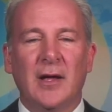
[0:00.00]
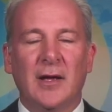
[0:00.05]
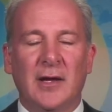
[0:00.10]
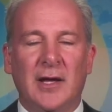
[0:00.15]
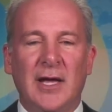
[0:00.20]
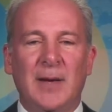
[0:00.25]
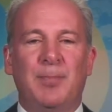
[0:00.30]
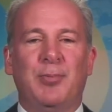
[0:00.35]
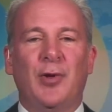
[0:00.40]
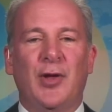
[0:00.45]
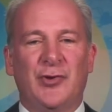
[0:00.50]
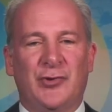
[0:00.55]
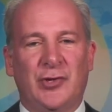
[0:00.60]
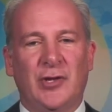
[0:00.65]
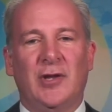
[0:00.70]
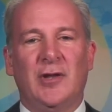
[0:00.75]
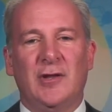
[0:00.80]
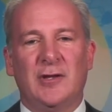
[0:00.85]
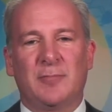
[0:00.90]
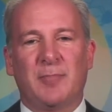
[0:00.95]
Keep
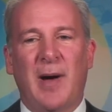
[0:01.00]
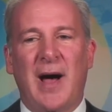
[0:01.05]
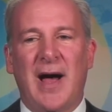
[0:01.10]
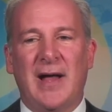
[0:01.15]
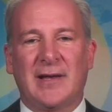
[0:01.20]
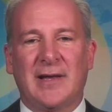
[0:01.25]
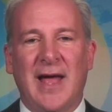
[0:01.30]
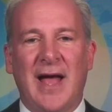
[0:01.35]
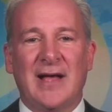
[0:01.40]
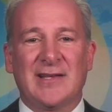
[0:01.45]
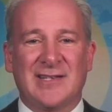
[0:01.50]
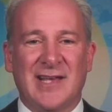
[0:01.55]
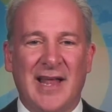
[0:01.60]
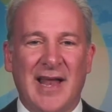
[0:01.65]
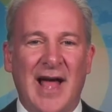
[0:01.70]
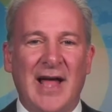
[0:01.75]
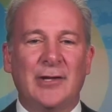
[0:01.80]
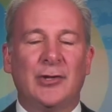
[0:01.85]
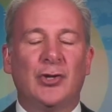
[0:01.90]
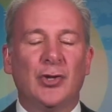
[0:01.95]
listening to these podcasts. And
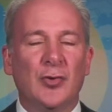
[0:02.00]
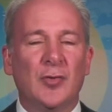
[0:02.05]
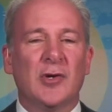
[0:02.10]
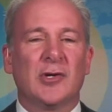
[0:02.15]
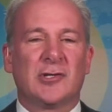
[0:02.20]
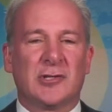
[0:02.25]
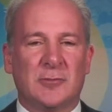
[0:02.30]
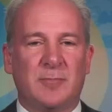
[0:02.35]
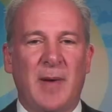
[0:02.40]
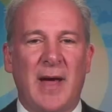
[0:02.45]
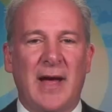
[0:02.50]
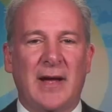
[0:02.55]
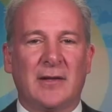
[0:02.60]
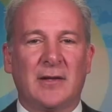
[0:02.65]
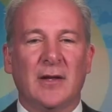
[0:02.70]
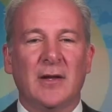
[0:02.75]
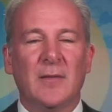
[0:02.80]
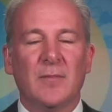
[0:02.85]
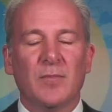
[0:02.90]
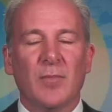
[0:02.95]
I do expect
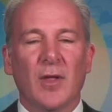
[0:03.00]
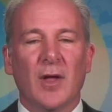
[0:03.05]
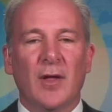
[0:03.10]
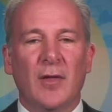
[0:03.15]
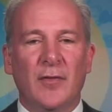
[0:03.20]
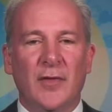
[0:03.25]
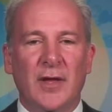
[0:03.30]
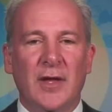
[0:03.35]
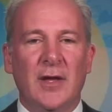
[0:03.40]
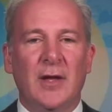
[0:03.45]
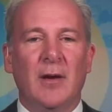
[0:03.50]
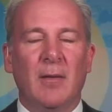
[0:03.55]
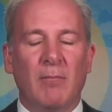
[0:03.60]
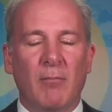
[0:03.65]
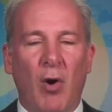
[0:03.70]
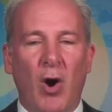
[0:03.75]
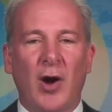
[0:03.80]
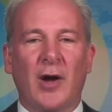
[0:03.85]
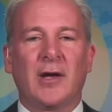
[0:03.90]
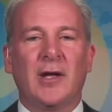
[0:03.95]
the
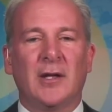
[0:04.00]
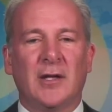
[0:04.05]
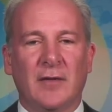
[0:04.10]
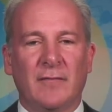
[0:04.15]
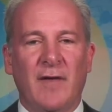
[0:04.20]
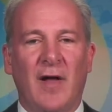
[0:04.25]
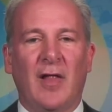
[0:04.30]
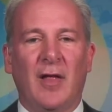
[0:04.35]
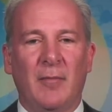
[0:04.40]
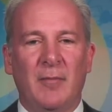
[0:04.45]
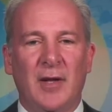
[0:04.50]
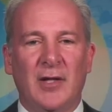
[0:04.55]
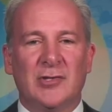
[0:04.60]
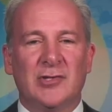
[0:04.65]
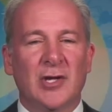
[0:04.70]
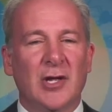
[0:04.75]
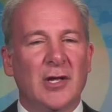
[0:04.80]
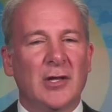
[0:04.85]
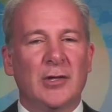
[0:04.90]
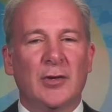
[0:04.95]
market
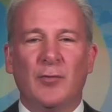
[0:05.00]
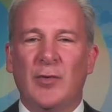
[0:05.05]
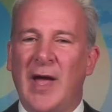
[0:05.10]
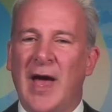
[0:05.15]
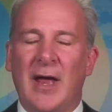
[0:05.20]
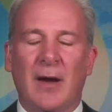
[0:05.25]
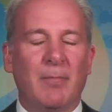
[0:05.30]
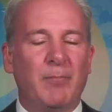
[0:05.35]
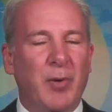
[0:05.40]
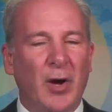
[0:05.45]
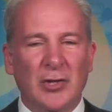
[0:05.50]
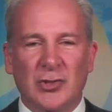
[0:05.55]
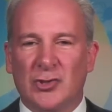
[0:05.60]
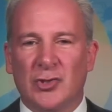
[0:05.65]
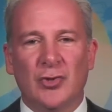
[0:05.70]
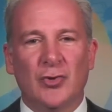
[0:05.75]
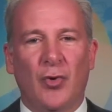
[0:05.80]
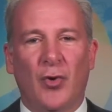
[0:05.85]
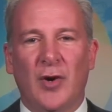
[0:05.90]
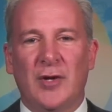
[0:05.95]
developments. We had a bunch
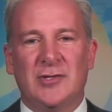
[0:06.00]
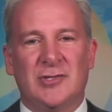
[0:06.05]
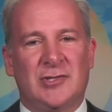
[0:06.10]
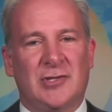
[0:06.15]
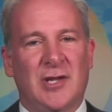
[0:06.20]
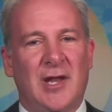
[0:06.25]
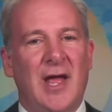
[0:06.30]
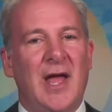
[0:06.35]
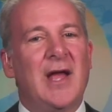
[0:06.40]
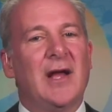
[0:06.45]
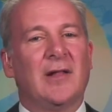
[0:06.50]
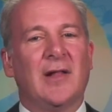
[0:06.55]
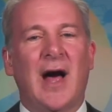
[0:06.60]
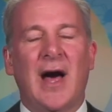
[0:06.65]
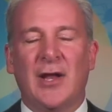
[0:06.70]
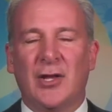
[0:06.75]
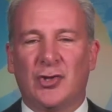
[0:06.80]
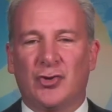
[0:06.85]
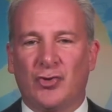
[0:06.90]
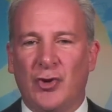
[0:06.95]
of noise today, a
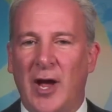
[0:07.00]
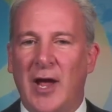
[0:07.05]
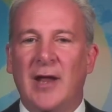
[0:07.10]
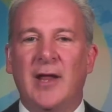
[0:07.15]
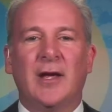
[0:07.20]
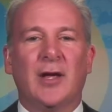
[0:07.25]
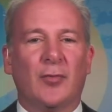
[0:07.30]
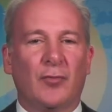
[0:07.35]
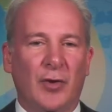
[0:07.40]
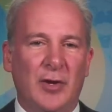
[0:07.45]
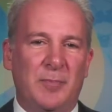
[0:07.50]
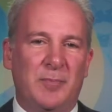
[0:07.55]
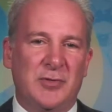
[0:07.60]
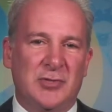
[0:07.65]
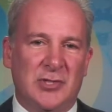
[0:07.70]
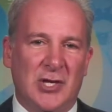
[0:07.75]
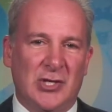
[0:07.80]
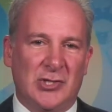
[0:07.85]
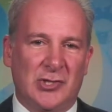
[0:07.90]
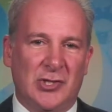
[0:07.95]
lot of trading and
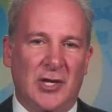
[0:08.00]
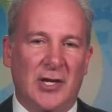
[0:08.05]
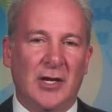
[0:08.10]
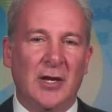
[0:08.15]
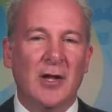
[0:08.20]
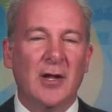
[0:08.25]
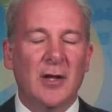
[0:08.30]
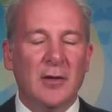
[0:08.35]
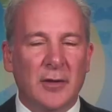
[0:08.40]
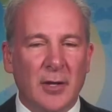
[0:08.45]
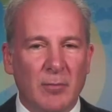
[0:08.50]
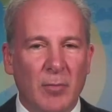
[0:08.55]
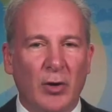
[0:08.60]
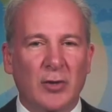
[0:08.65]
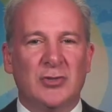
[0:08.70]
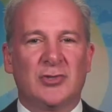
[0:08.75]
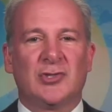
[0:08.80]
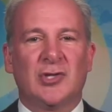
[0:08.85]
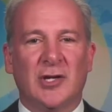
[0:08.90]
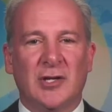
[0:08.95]
repositioning. The
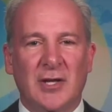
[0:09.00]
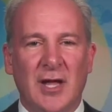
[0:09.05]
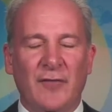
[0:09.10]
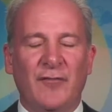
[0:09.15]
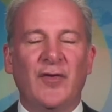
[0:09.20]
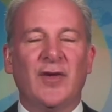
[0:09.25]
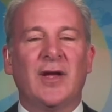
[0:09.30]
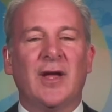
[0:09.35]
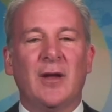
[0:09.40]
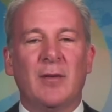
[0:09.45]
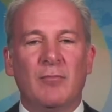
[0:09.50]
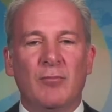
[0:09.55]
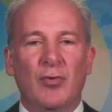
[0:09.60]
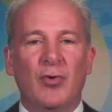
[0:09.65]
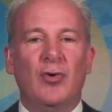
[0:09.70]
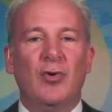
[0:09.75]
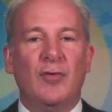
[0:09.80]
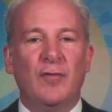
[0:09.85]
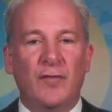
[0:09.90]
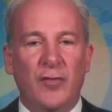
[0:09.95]
most significant
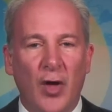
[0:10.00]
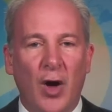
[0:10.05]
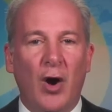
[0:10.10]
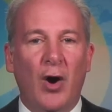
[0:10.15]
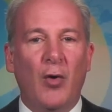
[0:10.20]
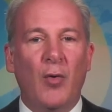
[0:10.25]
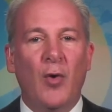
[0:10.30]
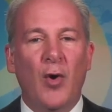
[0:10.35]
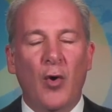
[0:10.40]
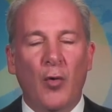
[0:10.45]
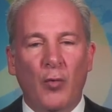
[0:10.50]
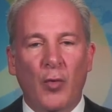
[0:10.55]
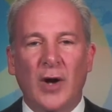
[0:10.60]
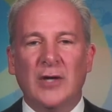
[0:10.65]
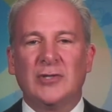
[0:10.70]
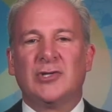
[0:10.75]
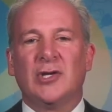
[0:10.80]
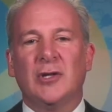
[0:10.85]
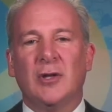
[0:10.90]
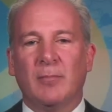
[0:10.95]
move, though,
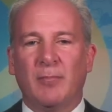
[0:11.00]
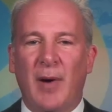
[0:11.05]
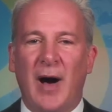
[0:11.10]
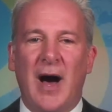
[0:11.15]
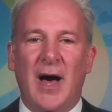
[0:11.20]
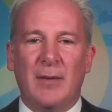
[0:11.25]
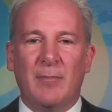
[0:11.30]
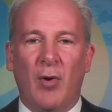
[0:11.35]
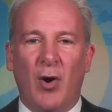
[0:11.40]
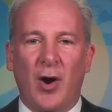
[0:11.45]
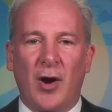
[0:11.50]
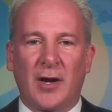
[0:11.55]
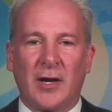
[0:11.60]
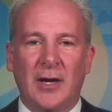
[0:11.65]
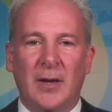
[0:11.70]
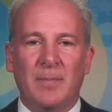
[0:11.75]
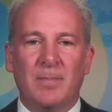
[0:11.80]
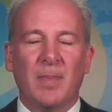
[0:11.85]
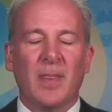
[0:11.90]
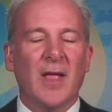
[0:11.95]
was in the bond
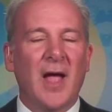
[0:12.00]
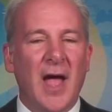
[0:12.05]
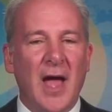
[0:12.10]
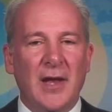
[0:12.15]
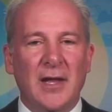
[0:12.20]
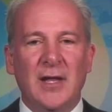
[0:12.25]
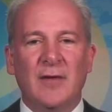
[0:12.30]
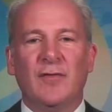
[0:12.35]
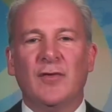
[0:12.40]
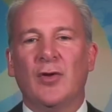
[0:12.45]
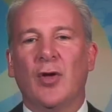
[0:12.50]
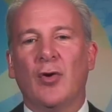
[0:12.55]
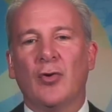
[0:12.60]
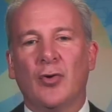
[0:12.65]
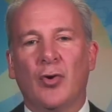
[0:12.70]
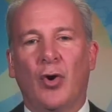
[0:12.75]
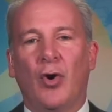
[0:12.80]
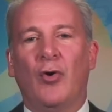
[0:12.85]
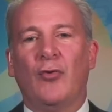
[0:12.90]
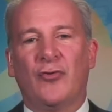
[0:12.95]
market. And even though
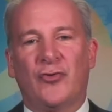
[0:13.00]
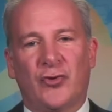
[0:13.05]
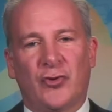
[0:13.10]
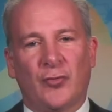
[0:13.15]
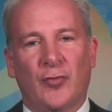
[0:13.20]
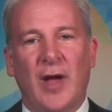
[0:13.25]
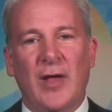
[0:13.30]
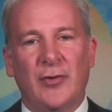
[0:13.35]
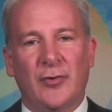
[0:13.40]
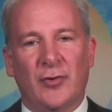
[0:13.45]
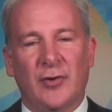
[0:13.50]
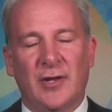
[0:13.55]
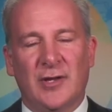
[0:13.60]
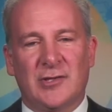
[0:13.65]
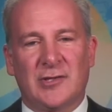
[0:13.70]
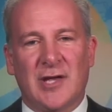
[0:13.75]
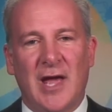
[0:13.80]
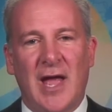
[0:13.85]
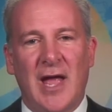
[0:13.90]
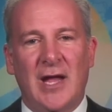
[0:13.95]
gold surrendered
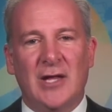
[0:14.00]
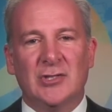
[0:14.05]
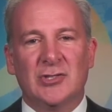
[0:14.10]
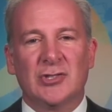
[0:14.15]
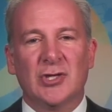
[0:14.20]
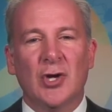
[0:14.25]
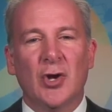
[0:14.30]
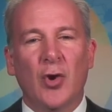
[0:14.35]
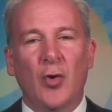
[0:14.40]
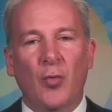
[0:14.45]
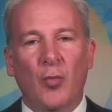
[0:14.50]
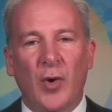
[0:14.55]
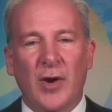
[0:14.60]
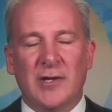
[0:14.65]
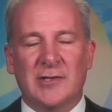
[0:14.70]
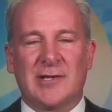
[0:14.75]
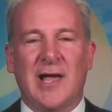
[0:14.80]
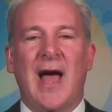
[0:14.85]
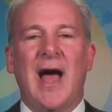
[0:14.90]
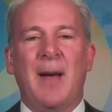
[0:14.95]
its gains, what
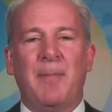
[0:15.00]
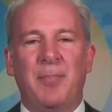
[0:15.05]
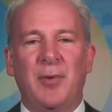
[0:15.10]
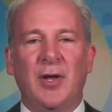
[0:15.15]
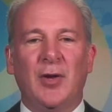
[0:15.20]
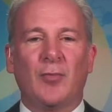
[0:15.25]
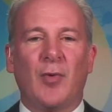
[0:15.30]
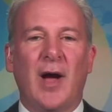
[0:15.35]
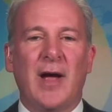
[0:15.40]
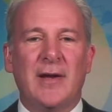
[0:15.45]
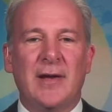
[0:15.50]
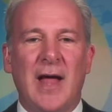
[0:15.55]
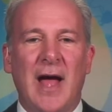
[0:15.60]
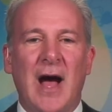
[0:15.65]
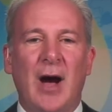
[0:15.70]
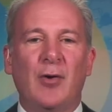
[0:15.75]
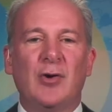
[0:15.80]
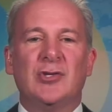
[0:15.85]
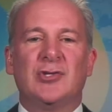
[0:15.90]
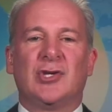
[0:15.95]
is happening right
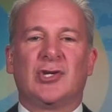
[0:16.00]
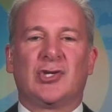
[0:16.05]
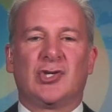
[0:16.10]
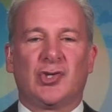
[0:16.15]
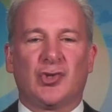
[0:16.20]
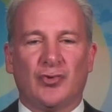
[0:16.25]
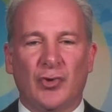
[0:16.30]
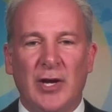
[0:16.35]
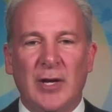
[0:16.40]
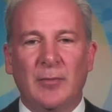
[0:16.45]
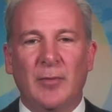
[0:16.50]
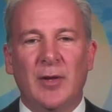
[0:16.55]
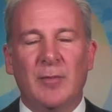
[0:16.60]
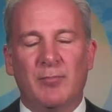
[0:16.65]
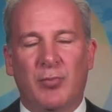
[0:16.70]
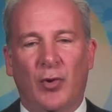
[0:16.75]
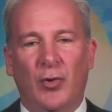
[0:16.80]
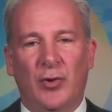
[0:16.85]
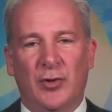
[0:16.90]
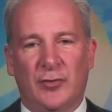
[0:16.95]
now is extremely
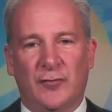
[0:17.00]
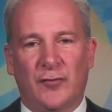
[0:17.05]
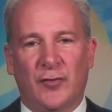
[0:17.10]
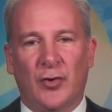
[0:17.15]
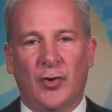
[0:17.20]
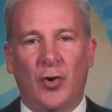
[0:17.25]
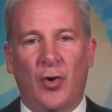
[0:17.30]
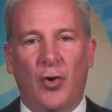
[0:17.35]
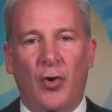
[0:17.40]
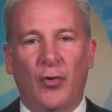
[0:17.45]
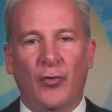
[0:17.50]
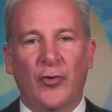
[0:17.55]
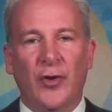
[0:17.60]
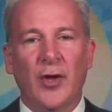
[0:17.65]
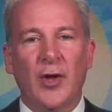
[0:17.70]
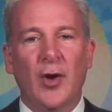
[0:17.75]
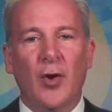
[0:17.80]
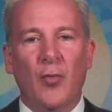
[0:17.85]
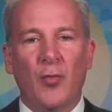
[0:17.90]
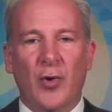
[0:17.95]
bullish for gold.
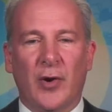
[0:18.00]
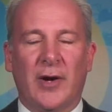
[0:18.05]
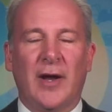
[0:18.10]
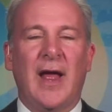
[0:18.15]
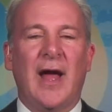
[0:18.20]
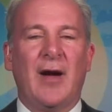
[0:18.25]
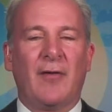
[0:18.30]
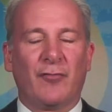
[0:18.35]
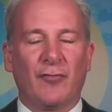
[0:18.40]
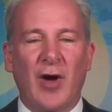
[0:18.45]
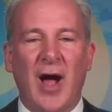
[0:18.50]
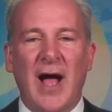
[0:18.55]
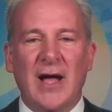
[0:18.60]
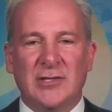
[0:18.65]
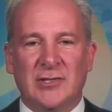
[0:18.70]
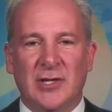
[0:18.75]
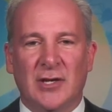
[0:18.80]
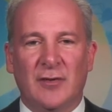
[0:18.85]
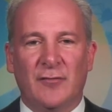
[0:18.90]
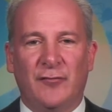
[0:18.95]
We're going to have
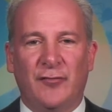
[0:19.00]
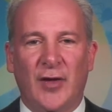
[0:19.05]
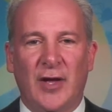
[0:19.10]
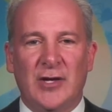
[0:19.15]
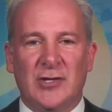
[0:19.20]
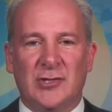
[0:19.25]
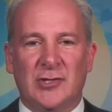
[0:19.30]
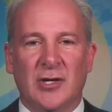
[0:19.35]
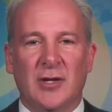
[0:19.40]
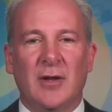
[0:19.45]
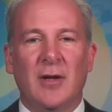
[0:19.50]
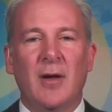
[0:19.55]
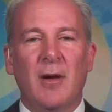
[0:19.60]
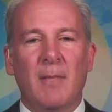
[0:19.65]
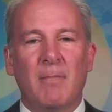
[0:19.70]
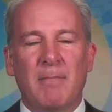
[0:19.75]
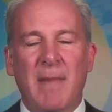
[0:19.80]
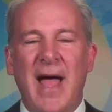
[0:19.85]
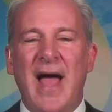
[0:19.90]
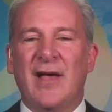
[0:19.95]
rising inflation,
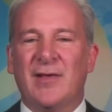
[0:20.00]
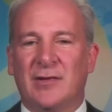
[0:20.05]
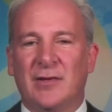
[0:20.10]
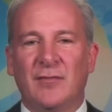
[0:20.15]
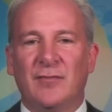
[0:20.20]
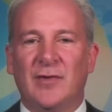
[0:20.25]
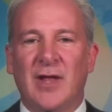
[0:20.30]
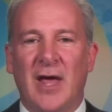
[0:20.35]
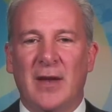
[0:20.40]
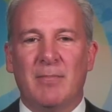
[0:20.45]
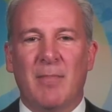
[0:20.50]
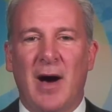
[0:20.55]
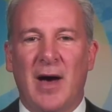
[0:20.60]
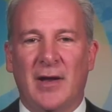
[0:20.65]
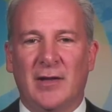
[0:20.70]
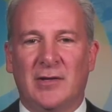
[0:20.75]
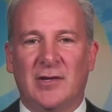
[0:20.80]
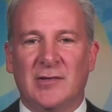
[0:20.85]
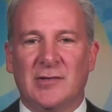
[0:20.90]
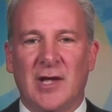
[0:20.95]
massive debt
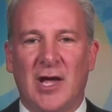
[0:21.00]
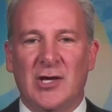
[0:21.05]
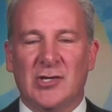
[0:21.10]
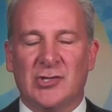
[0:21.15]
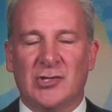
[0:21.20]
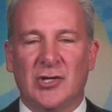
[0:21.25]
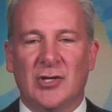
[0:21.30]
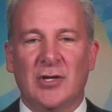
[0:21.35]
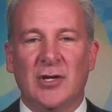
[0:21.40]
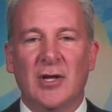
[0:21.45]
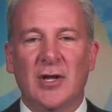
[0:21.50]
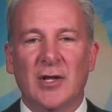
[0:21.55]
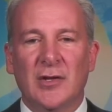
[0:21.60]
monetization.